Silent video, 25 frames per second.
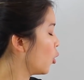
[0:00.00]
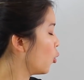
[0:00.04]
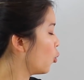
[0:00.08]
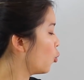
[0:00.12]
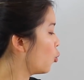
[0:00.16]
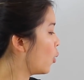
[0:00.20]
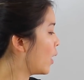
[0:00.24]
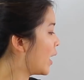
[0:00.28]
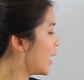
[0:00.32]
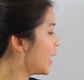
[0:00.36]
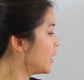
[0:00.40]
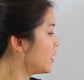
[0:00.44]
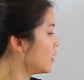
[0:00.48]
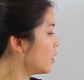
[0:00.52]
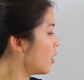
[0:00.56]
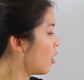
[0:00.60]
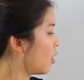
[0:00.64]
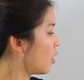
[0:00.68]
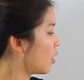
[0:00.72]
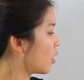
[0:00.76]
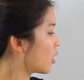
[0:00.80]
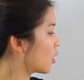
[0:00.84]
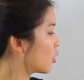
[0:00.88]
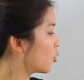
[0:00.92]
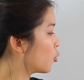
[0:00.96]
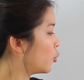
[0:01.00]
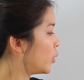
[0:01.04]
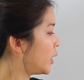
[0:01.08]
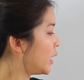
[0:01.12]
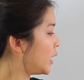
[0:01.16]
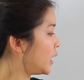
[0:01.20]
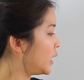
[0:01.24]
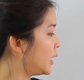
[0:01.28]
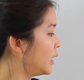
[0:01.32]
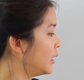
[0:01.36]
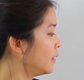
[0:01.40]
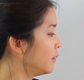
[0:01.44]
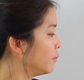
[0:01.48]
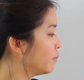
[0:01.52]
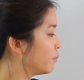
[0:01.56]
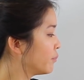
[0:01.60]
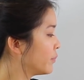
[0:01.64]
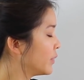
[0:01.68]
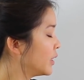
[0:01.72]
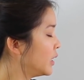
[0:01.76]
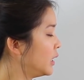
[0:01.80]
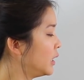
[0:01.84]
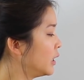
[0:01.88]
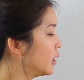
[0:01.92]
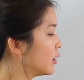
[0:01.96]
When are we?
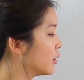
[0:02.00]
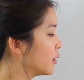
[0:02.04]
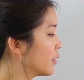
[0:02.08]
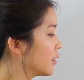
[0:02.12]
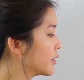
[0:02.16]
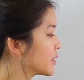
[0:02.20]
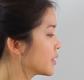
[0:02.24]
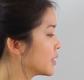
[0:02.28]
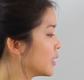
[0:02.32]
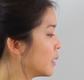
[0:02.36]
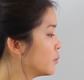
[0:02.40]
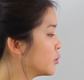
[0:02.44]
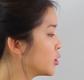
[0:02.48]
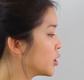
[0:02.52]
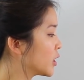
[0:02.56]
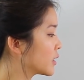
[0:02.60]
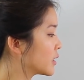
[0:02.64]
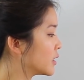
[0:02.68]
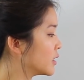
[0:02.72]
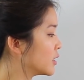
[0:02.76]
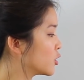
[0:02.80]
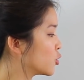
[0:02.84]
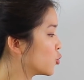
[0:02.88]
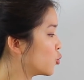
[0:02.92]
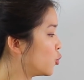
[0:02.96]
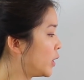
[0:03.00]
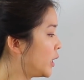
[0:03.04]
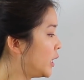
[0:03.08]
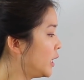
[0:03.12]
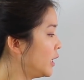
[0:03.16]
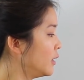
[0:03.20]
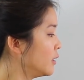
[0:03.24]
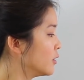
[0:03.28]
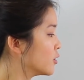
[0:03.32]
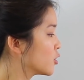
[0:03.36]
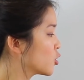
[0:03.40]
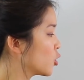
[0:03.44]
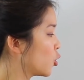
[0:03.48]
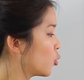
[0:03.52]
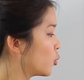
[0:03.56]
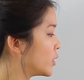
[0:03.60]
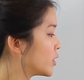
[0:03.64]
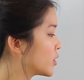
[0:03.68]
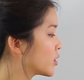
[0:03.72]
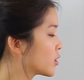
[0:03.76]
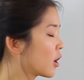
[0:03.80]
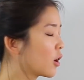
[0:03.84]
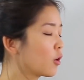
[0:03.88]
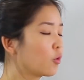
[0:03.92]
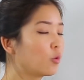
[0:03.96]
Here, the subject is we, so we
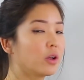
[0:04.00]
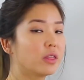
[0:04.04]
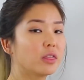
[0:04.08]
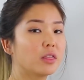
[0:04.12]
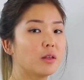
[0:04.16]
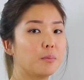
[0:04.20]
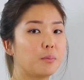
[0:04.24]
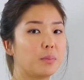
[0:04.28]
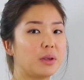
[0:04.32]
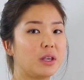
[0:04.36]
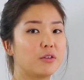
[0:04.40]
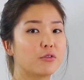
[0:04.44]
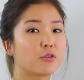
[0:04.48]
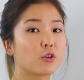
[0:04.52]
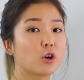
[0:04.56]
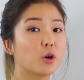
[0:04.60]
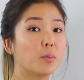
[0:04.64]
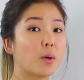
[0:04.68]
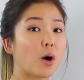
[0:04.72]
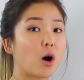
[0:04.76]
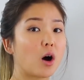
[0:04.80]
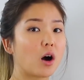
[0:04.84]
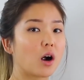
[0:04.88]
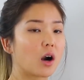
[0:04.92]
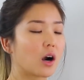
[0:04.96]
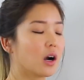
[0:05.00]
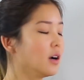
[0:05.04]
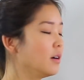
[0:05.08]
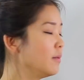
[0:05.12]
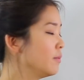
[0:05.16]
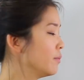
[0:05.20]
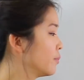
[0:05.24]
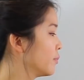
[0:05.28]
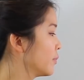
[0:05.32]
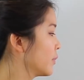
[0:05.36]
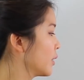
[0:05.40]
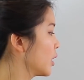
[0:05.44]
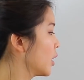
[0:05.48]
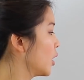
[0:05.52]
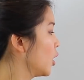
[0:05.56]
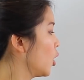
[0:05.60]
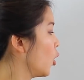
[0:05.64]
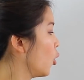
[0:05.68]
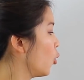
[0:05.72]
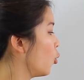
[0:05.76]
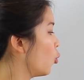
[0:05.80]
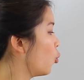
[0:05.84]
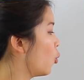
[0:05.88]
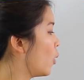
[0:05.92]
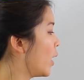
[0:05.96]
start with the be verb are.
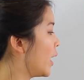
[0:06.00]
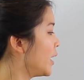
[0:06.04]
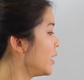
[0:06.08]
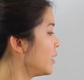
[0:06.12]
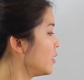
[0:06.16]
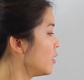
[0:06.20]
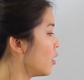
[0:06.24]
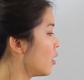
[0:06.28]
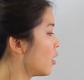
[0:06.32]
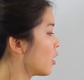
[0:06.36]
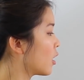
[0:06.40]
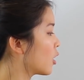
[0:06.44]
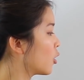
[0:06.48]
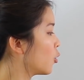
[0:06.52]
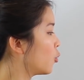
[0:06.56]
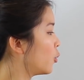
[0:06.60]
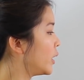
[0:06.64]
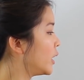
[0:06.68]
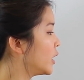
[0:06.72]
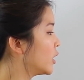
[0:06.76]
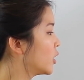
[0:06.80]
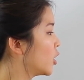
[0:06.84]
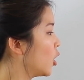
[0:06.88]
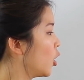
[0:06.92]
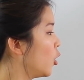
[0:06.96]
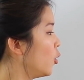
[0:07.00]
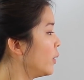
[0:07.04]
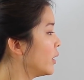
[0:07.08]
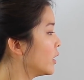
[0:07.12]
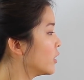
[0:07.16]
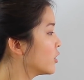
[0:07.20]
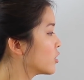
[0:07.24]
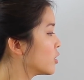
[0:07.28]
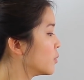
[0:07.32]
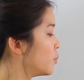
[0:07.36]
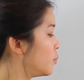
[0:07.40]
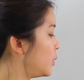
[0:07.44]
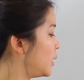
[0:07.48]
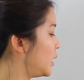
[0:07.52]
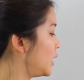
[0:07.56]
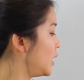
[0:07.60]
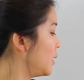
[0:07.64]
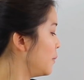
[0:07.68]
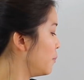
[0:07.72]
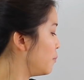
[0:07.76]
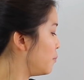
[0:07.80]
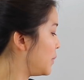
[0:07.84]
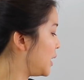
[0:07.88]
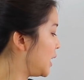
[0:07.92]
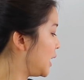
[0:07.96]
When are we going to
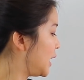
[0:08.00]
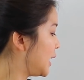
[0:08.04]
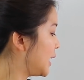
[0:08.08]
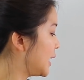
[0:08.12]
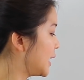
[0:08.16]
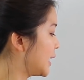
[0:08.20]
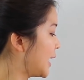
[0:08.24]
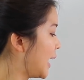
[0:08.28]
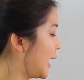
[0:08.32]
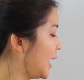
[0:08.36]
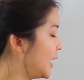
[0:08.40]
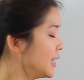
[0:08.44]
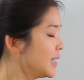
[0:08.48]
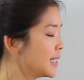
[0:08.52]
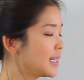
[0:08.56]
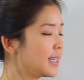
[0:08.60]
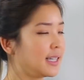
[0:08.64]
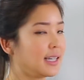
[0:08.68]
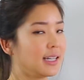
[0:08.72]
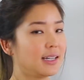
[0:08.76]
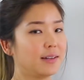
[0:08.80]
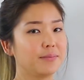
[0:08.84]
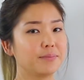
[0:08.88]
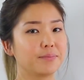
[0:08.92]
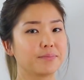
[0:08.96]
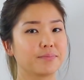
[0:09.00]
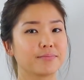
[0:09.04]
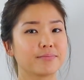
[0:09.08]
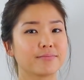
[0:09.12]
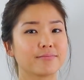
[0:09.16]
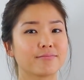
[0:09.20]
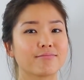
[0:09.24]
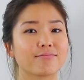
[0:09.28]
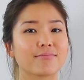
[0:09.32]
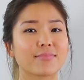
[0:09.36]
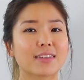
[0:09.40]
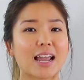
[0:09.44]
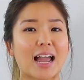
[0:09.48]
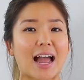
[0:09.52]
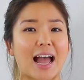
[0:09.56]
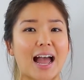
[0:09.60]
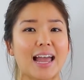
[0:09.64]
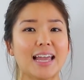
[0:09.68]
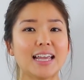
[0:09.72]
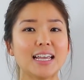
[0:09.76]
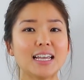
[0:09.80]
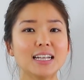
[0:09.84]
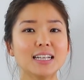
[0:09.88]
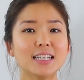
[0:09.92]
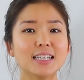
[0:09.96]
be meeting Casey?
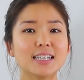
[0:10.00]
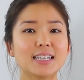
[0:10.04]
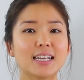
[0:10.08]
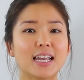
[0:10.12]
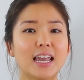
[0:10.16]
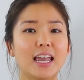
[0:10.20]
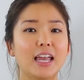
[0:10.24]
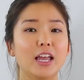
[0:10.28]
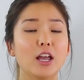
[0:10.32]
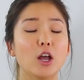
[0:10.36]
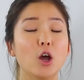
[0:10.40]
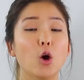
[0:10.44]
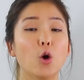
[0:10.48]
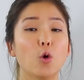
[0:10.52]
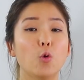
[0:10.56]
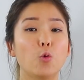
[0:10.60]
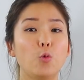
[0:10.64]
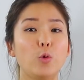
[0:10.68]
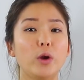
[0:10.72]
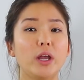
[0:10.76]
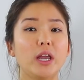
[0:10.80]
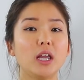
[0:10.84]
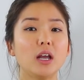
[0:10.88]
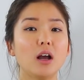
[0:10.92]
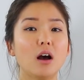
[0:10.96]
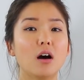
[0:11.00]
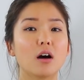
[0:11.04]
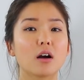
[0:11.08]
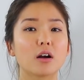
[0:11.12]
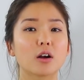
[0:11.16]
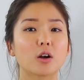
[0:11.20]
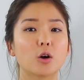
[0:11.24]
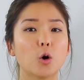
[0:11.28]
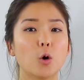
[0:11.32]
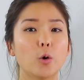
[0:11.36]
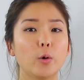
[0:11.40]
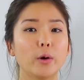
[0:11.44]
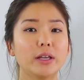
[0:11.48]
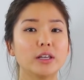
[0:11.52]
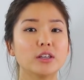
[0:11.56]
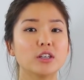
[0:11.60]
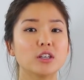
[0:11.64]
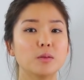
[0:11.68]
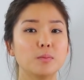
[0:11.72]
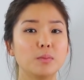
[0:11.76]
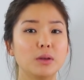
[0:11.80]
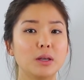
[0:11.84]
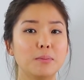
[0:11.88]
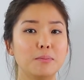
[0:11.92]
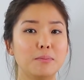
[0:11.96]
I can say we are going
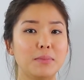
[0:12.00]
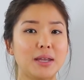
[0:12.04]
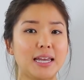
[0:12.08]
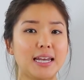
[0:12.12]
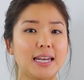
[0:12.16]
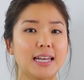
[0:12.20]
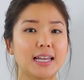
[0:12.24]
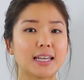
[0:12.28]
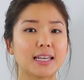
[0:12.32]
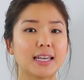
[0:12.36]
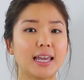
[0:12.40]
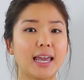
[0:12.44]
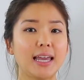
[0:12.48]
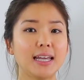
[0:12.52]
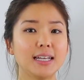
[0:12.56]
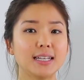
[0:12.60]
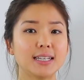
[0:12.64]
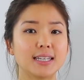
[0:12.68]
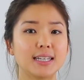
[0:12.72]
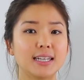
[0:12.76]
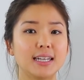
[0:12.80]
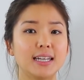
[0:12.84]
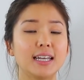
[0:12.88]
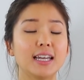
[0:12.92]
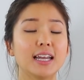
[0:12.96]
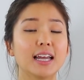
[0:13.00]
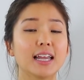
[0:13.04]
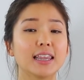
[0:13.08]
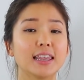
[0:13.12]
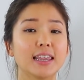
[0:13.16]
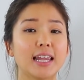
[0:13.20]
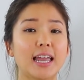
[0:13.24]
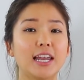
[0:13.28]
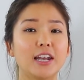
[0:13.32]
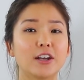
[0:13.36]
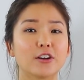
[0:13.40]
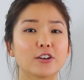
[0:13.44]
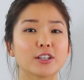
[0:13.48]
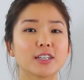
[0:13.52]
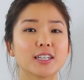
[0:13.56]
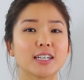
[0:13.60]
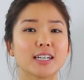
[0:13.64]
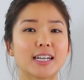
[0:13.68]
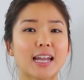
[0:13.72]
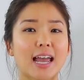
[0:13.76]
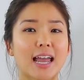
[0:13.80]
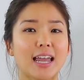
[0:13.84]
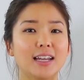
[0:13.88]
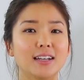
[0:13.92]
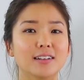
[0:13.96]
to be meeting Casey later
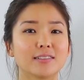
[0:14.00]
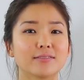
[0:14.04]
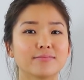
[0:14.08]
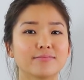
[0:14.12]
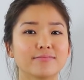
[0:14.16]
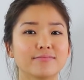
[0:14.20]
tonight.